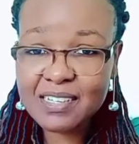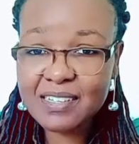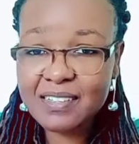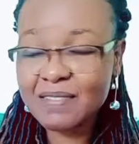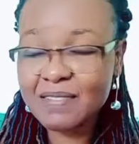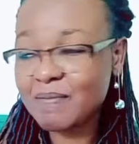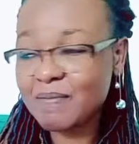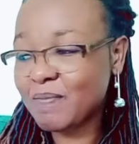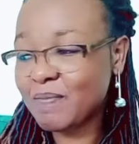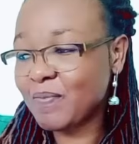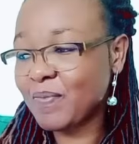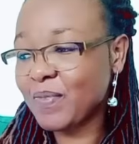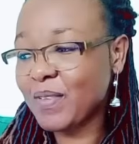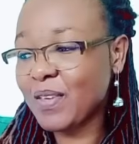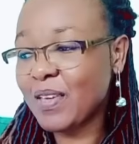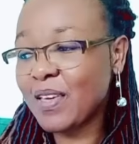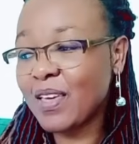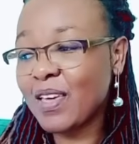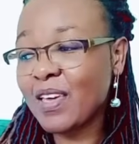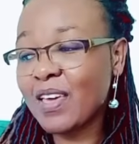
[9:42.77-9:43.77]
the
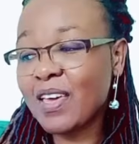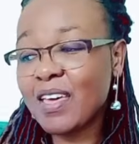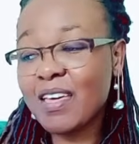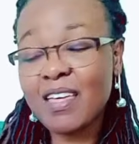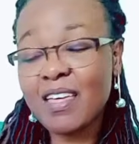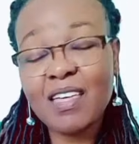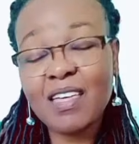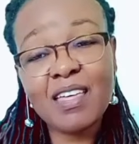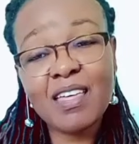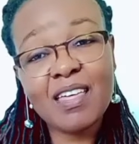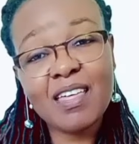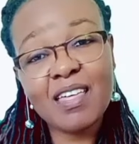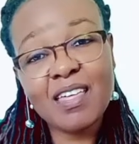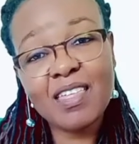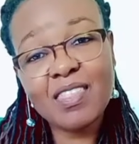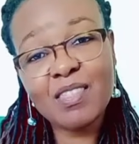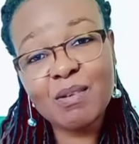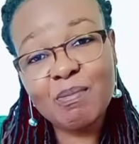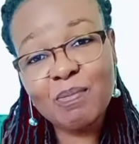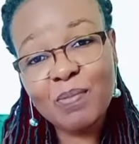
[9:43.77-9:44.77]
policy's
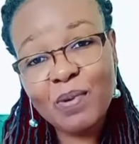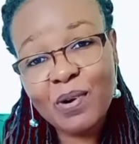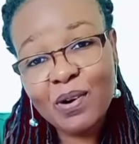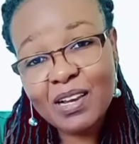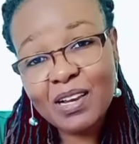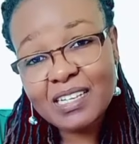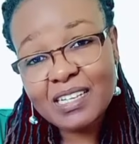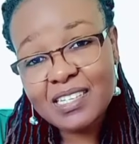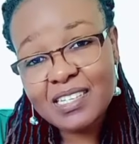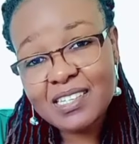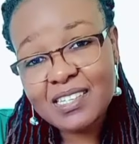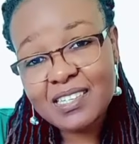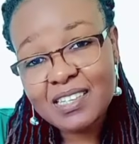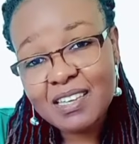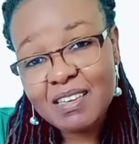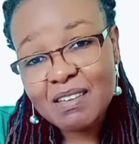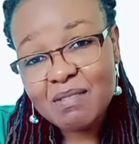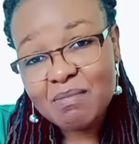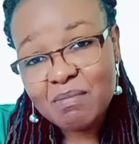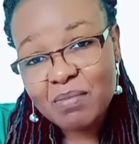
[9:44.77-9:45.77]
impacts
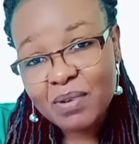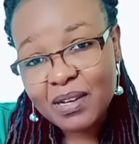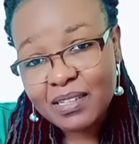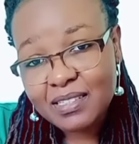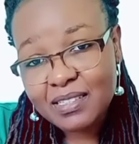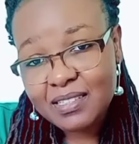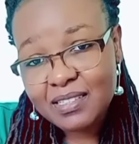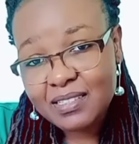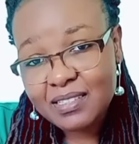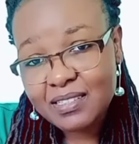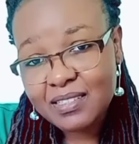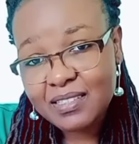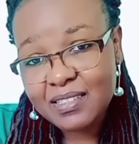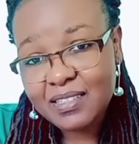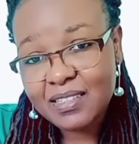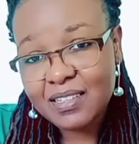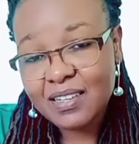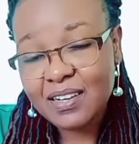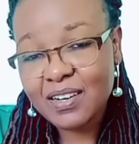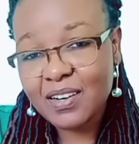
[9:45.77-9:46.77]
on
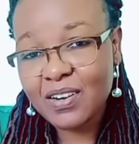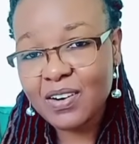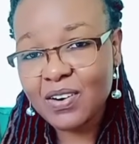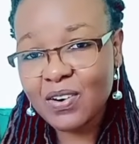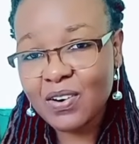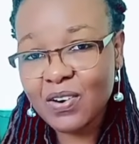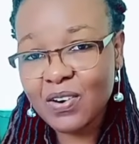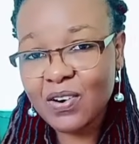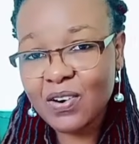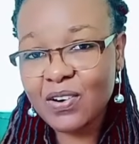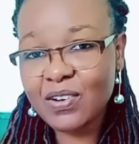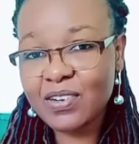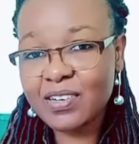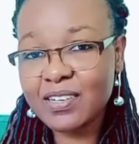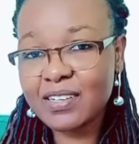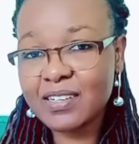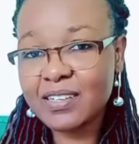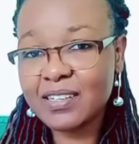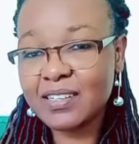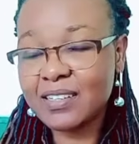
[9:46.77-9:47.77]
the
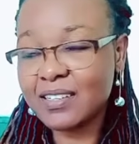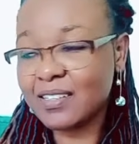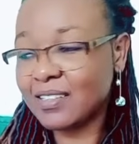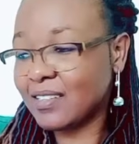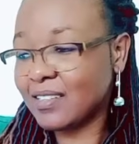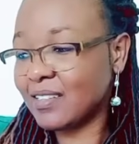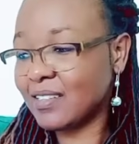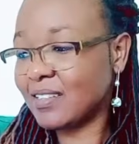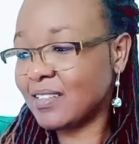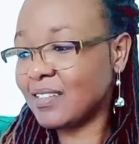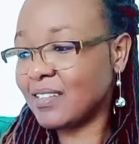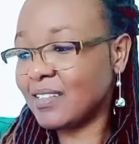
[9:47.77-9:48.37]
economy,